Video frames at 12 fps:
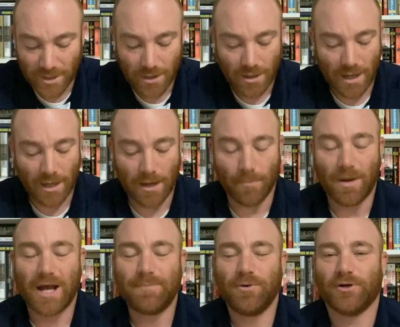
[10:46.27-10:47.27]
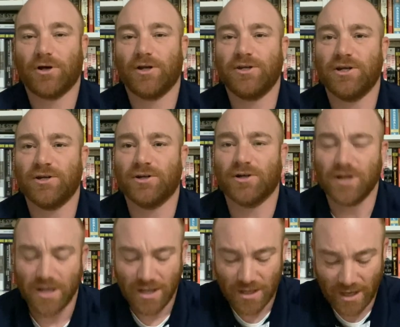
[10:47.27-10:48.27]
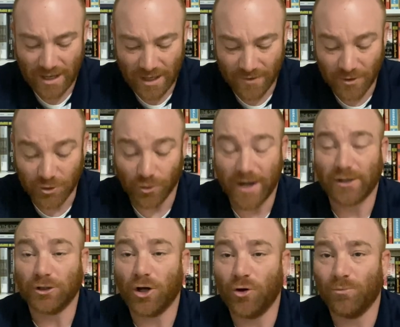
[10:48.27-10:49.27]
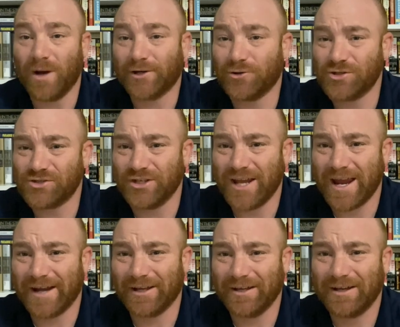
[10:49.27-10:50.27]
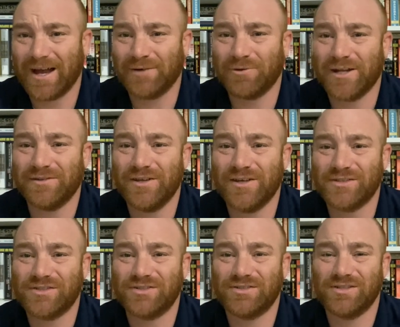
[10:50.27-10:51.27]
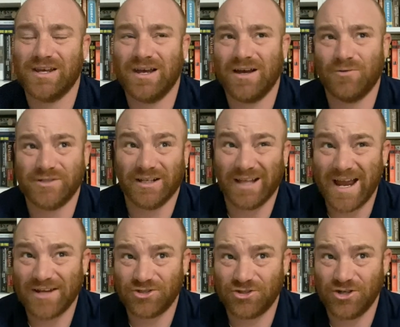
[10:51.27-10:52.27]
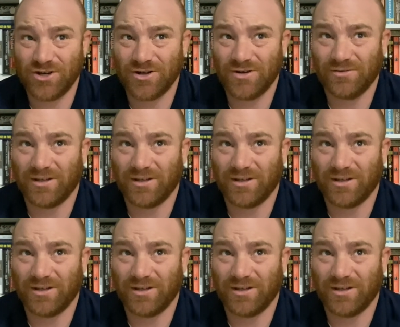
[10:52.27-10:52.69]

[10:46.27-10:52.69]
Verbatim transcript: Um, I put on here uh, The Great Alone by Kristin Hannah. I read this, uh, was it last year?